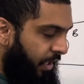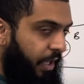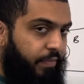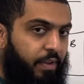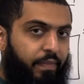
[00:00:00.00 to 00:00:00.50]

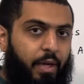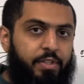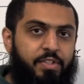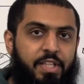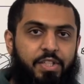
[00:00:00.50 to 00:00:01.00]
If you found
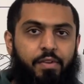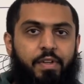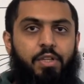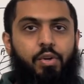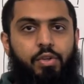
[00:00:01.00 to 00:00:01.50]
this teaching
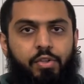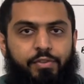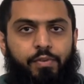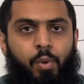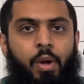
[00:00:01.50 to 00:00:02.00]
video
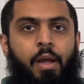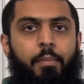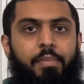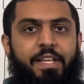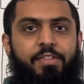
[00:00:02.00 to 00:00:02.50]
useful,
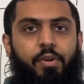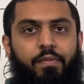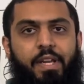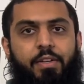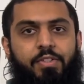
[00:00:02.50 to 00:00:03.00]
please don't
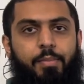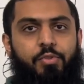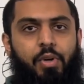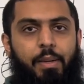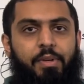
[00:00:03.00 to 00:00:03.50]
forget to
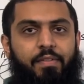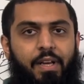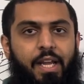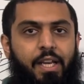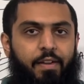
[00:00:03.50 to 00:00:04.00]
subscribe, leave a
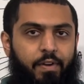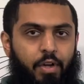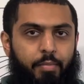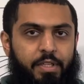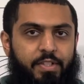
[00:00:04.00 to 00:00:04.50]
like, leave a
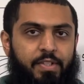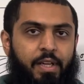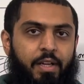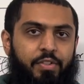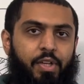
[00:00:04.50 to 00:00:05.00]
comment,
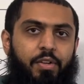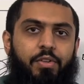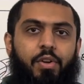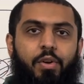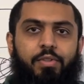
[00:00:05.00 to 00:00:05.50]
turn on
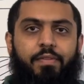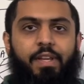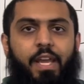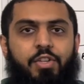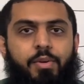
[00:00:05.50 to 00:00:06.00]
your
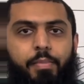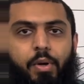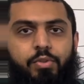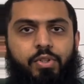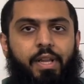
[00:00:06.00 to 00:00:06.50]
notification
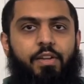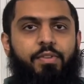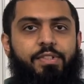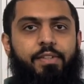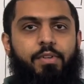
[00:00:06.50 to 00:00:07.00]
bell so that you
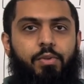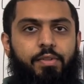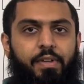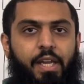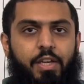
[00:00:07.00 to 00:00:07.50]
receive
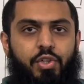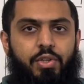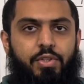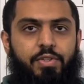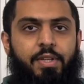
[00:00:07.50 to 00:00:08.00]

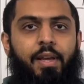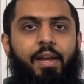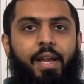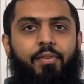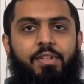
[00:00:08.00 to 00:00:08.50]
notifications
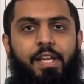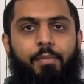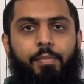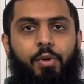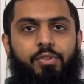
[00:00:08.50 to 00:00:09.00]
every time I
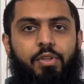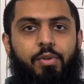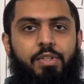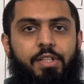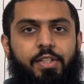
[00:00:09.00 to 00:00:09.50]
post a new
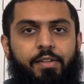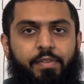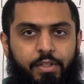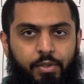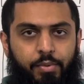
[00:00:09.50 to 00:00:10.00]
teaching
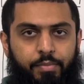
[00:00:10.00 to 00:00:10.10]
video.